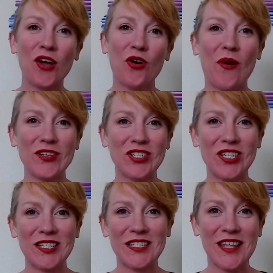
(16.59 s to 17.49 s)

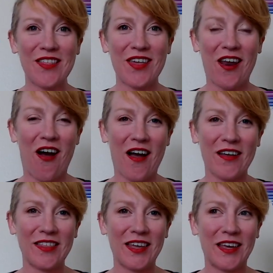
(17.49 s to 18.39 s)
questions that I
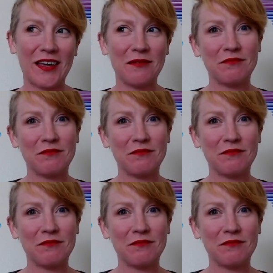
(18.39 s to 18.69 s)
think